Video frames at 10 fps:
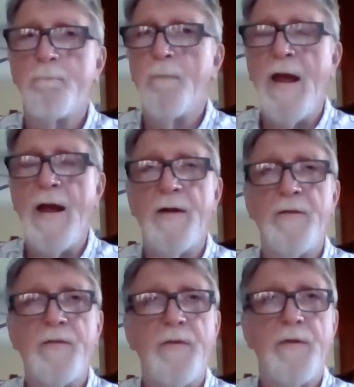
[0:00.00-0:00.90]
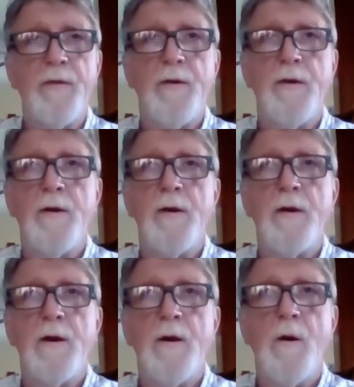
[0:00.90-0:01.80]
has
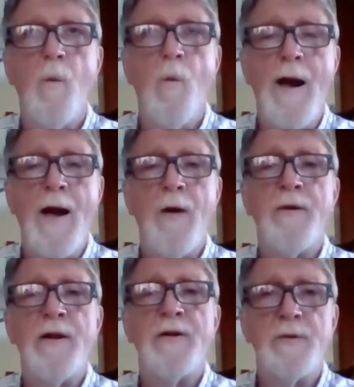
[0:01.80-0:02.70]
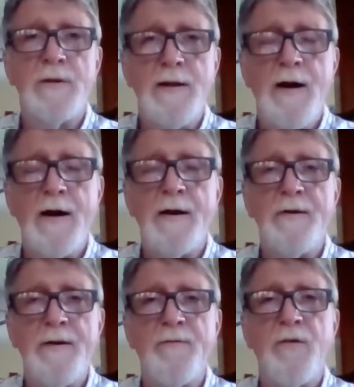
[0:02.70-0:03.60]
wound into a lot of
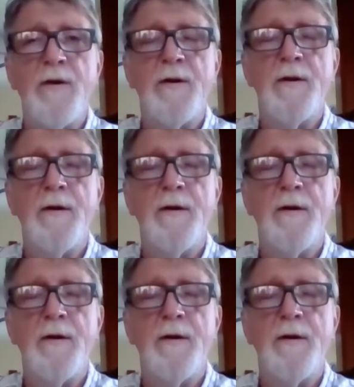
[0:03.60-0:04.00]
different